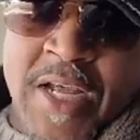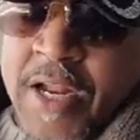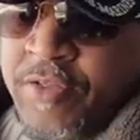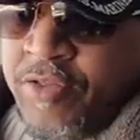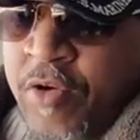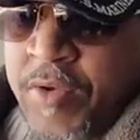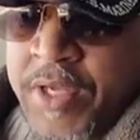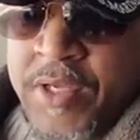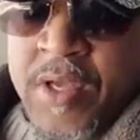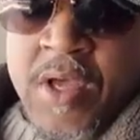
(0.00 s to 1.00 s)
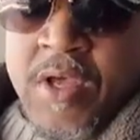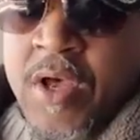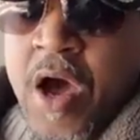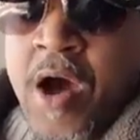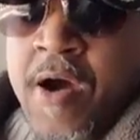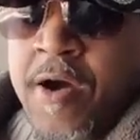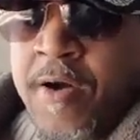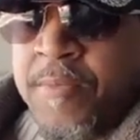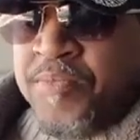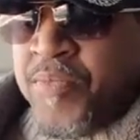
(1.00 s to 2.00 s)
out of 30.
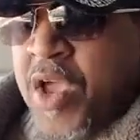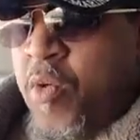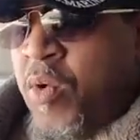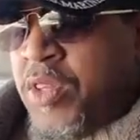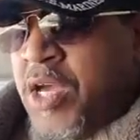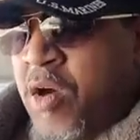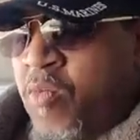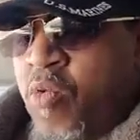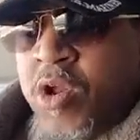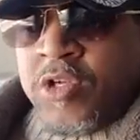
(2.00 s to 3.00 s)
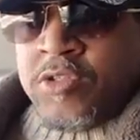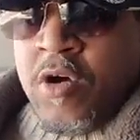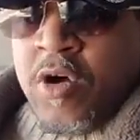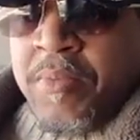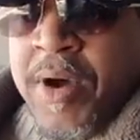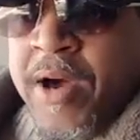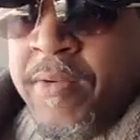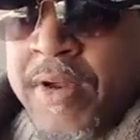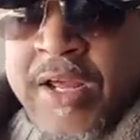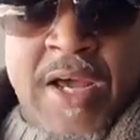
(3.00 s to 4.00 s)
One thing I want to talk
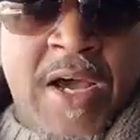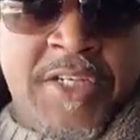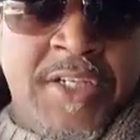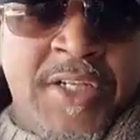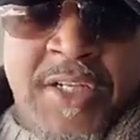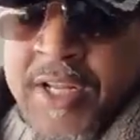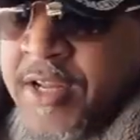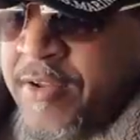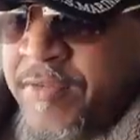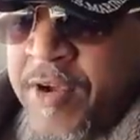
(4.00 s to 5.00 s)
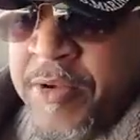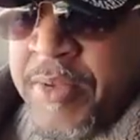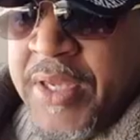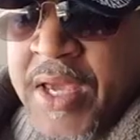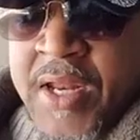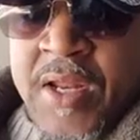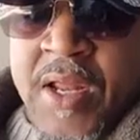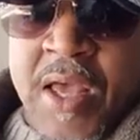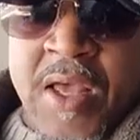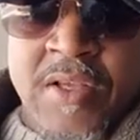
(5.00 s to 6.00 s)
about, I should have did it in the very beginning,
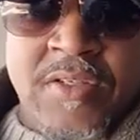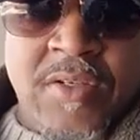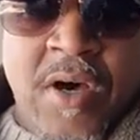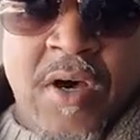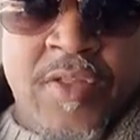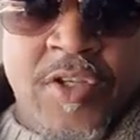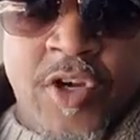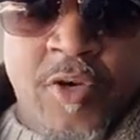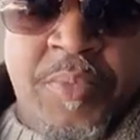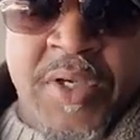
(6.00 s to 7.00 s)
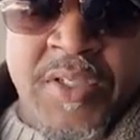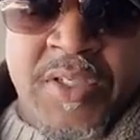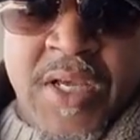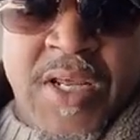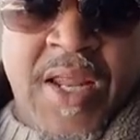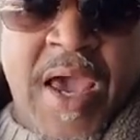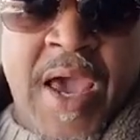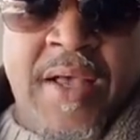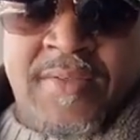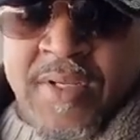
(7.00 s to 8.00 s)
is the terpenes that it
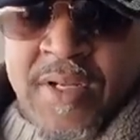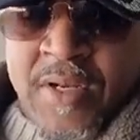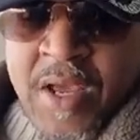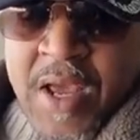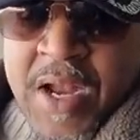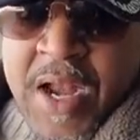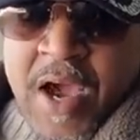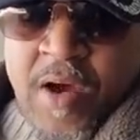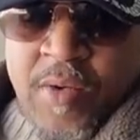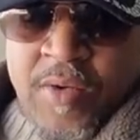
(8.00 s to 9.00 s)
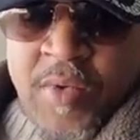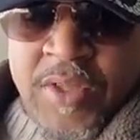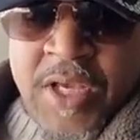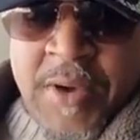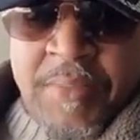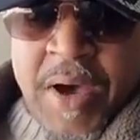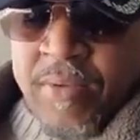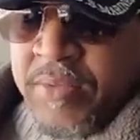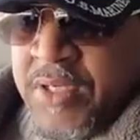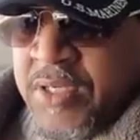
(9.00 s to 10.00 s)
has in it. Now, the one thing
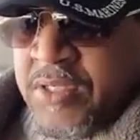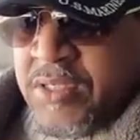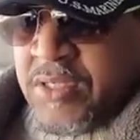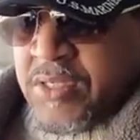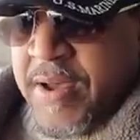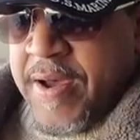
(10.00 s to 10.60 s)
about this